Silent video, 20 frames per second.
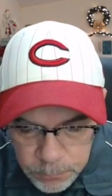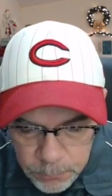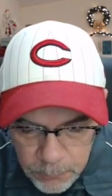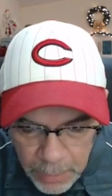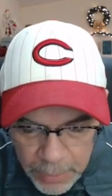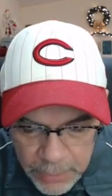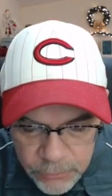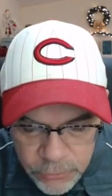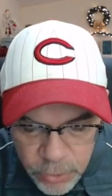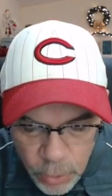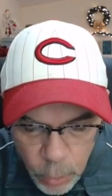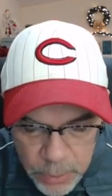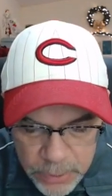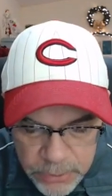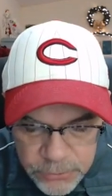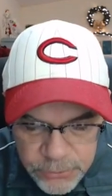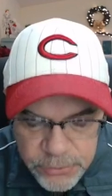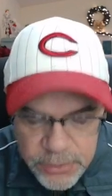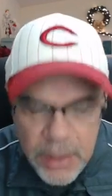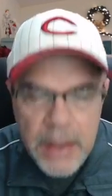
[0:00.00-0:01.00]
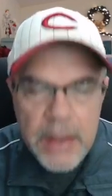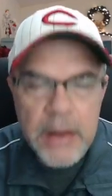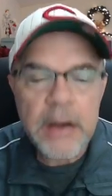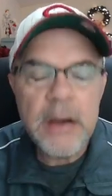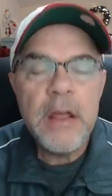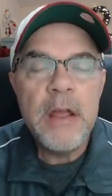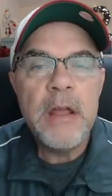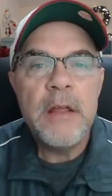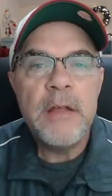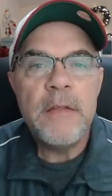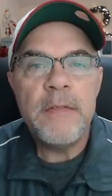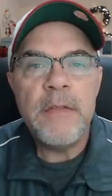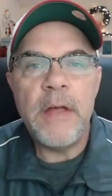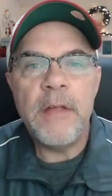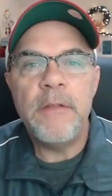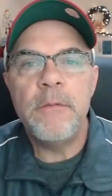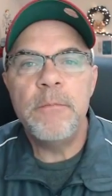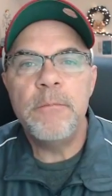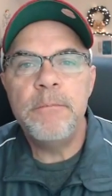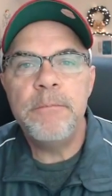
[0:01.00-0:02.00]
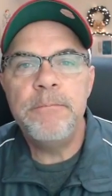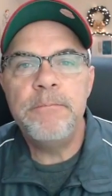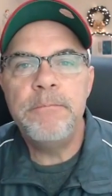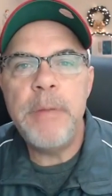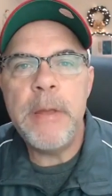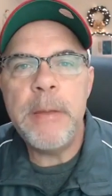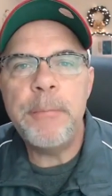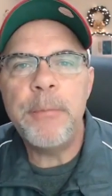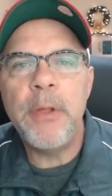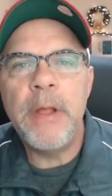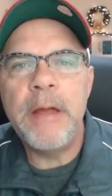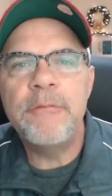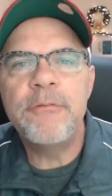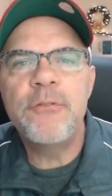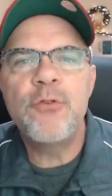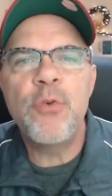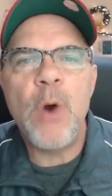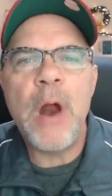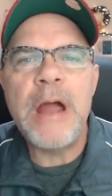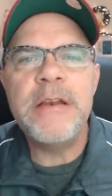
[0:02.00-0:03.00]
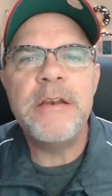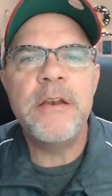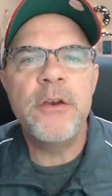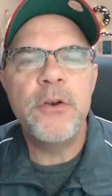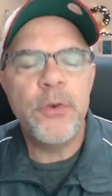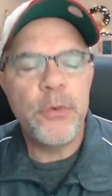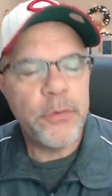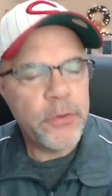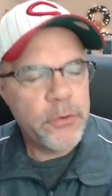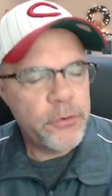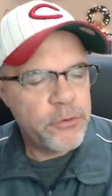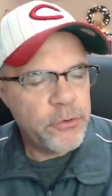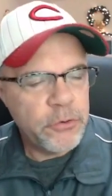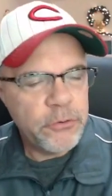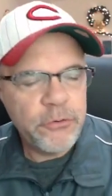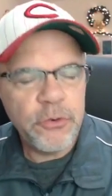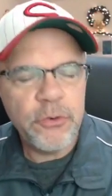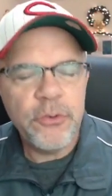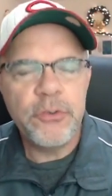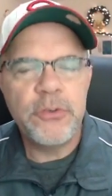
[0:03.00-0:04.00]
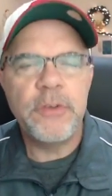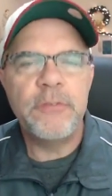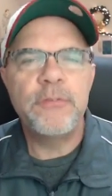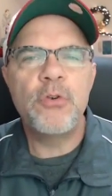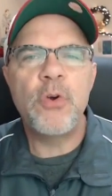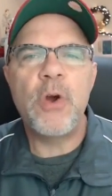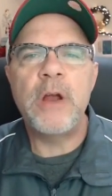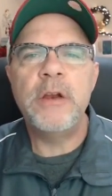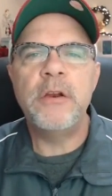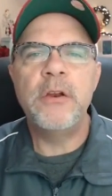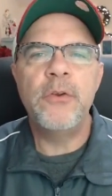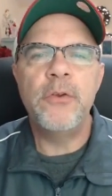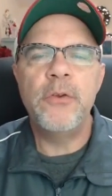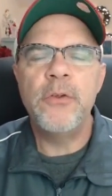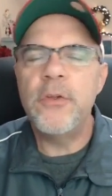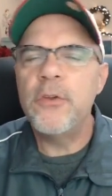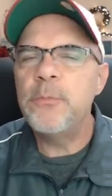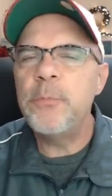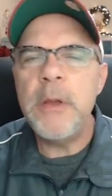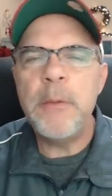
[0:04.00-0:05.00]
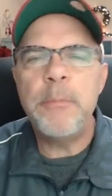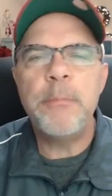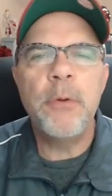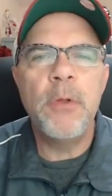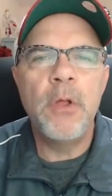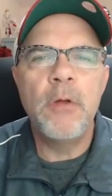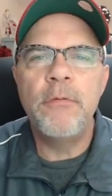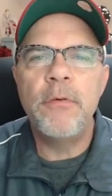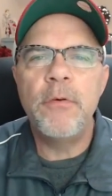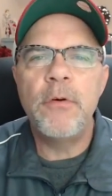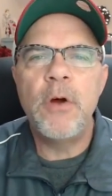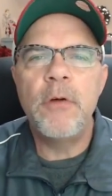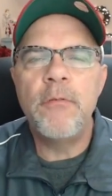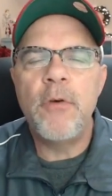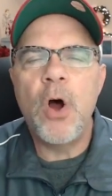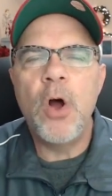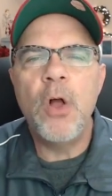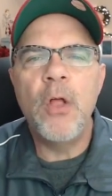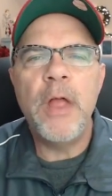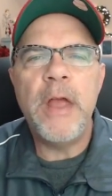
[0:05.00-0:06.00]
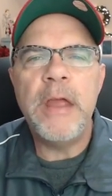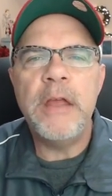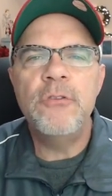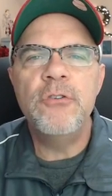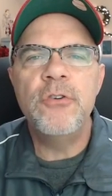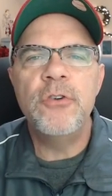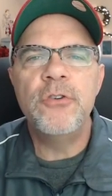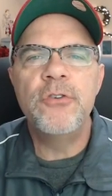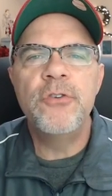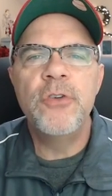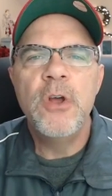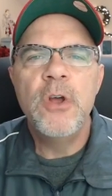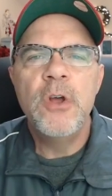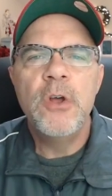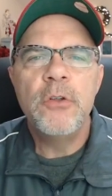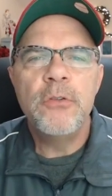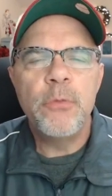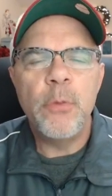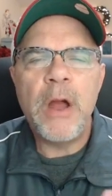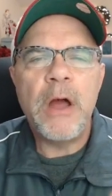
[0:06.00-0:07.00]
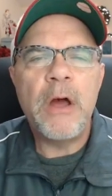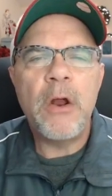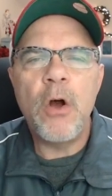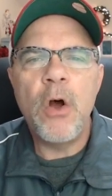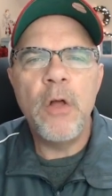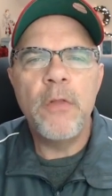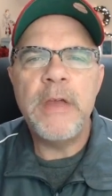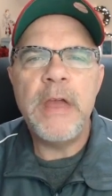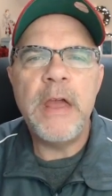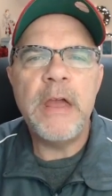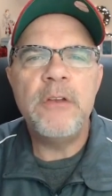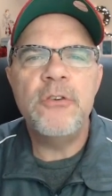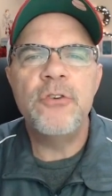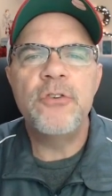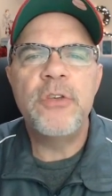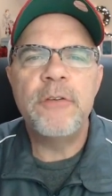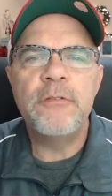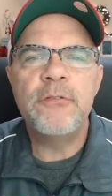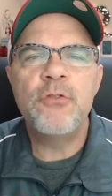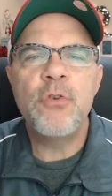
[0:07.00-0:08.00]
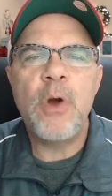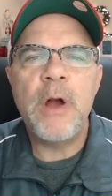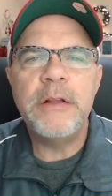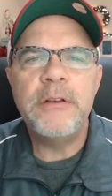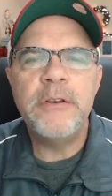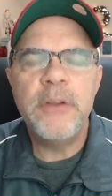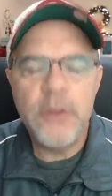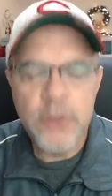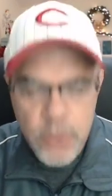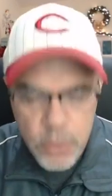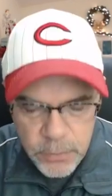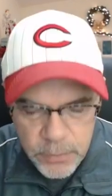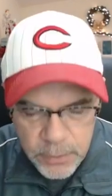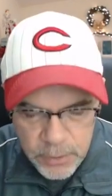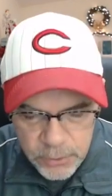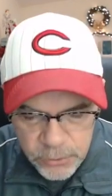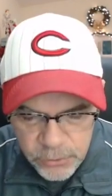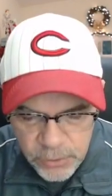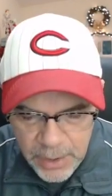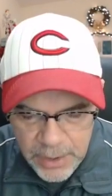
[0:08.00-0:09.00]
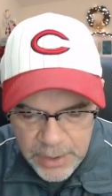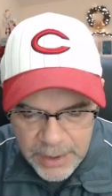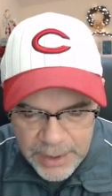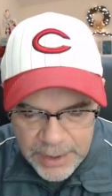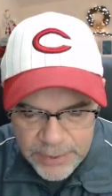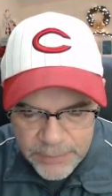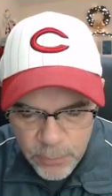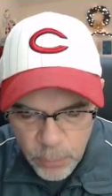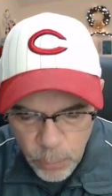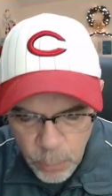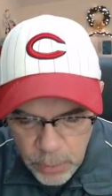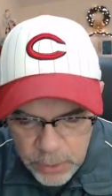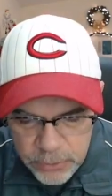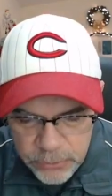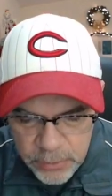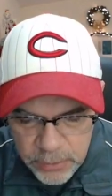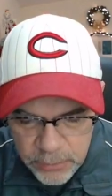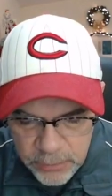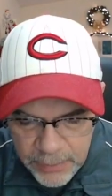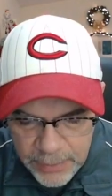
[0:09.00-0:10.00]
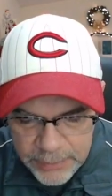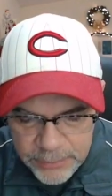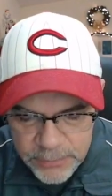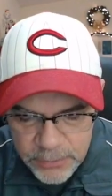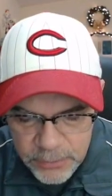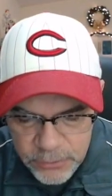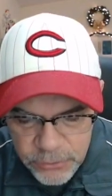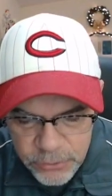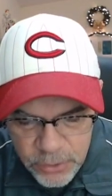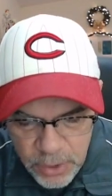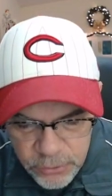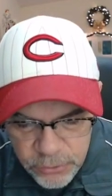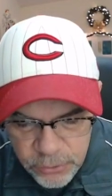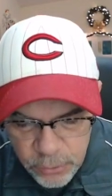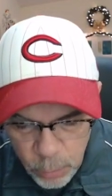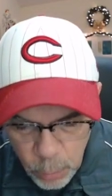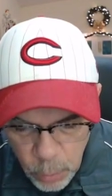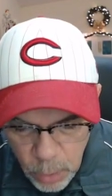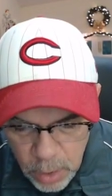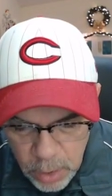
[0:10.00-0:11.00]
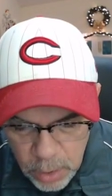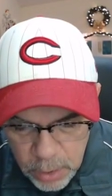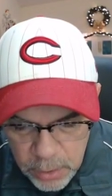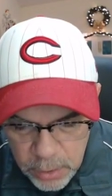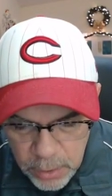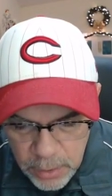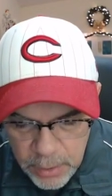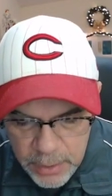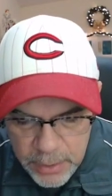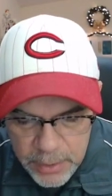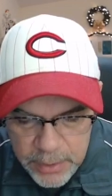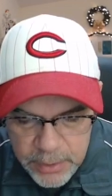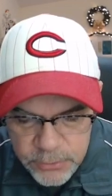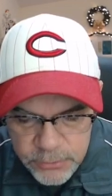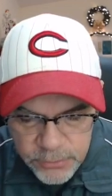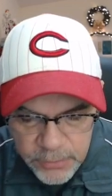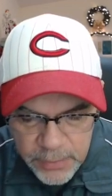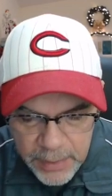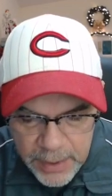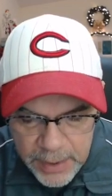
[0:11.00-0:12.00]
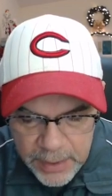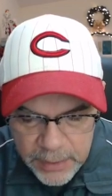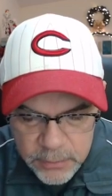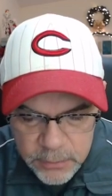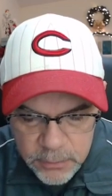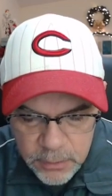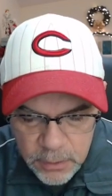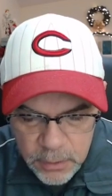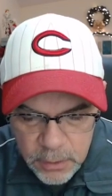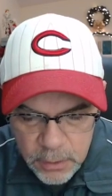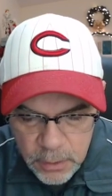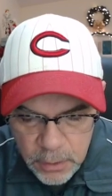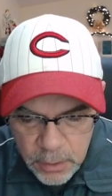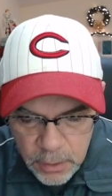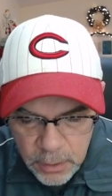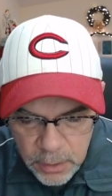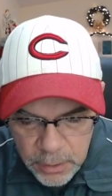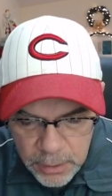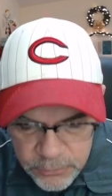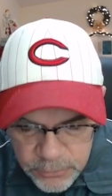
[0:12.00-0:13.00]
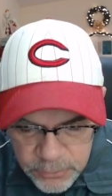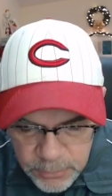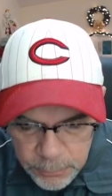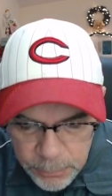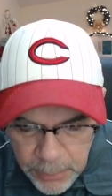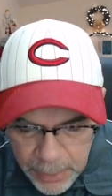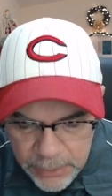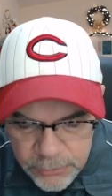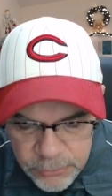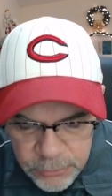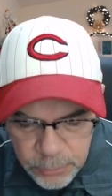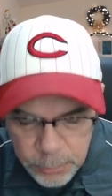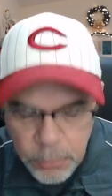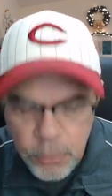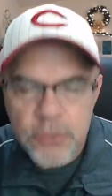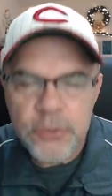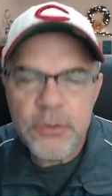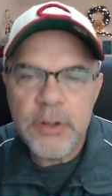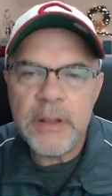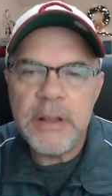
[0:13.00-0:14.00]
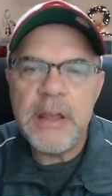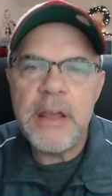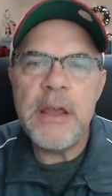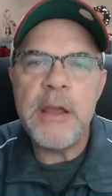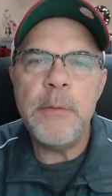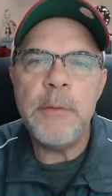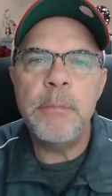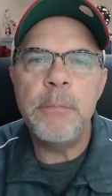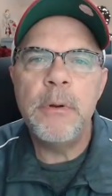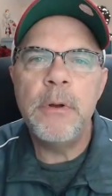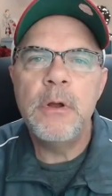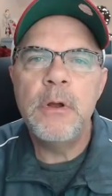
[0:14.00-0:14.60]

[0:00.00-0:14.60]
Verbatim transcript: And so he said that people have tried to do this, the Jews have tried to do this, people of, of all ages, throughout all the ages, have tried to do this. And the reason that this doesn't work is that it's impossible to keep